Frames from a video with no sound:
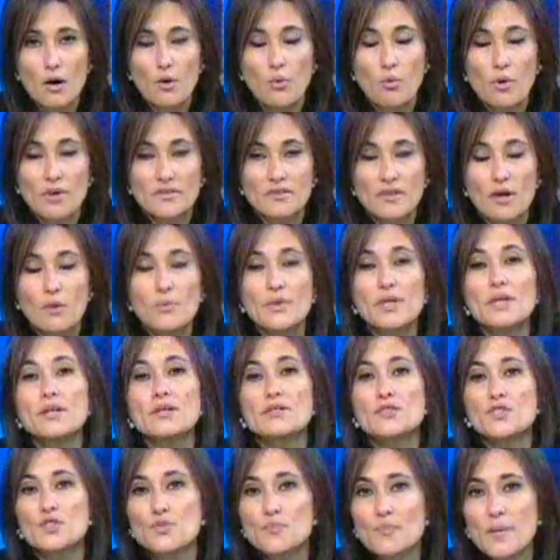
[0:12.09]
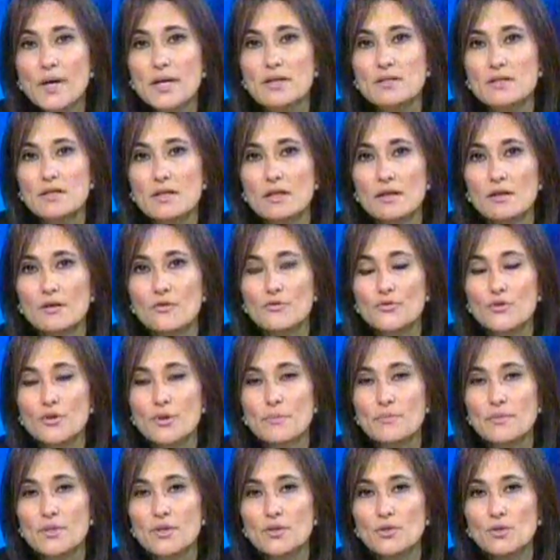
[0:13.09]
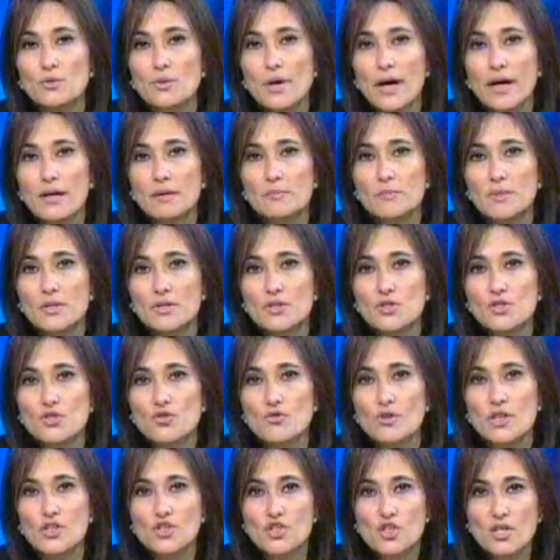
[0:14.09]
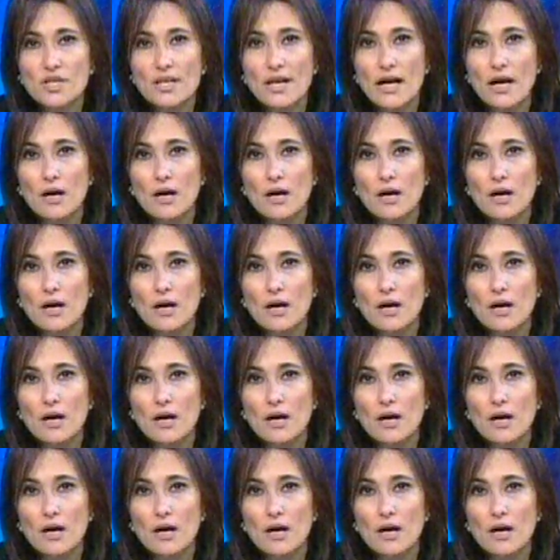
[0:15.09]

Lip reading: What are we expecting from the new administration?